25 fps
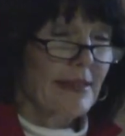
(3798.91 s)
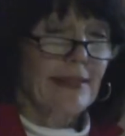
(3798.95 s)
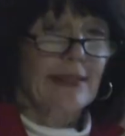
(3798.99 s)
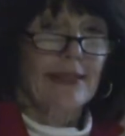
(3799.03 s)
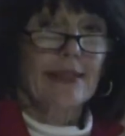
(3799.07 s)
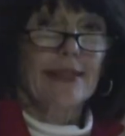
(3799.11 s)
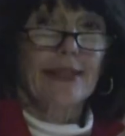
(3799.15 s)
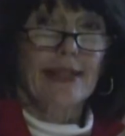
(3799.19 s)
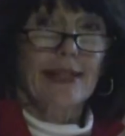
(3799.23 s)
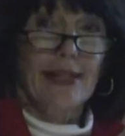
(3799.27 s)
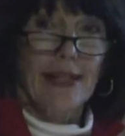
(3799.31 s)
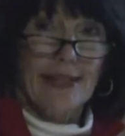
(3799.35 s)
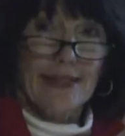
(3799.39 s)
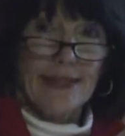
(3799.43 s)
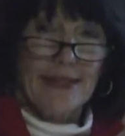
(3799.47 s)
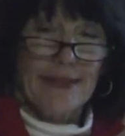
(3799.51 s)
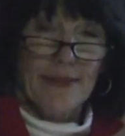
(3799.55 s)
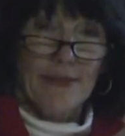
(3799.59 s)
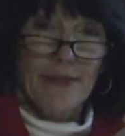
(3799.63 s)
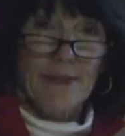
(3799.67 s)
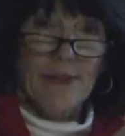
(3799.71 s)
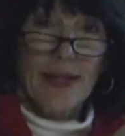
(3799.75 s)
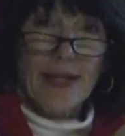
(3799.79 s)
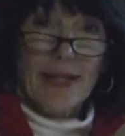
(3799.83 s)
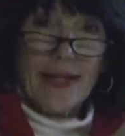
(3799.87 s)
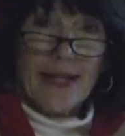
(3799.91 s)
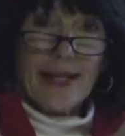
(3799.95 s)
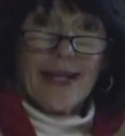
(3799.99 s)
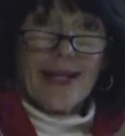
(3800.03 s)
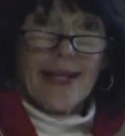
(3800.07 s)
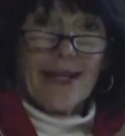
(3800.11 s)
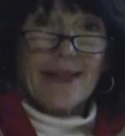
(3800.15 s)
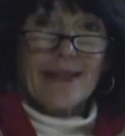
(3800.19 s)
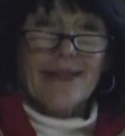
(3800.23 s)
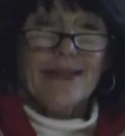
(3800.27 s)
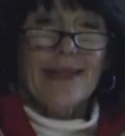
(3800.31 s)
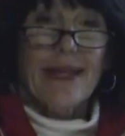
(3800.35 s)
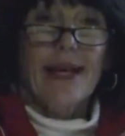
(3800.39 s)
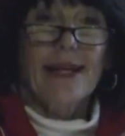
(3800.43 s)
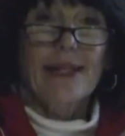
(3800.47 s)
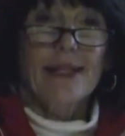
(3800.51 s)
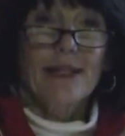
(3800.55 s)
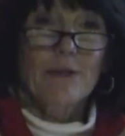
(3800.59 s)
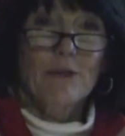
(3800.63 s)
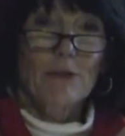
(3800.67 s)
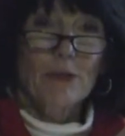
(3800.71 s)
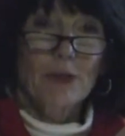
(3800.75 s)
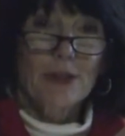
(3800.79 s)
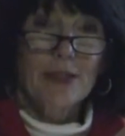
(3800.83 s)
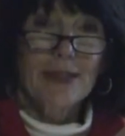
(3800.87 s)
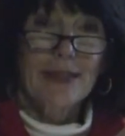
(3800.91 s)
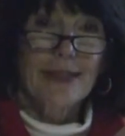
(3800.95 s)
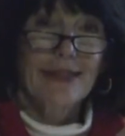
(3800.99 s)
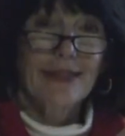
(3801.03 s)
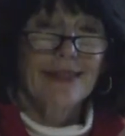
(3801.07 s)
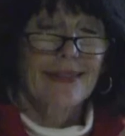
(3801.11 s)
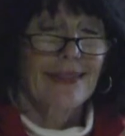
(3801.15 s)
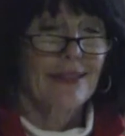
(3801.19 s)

and got some scion wood.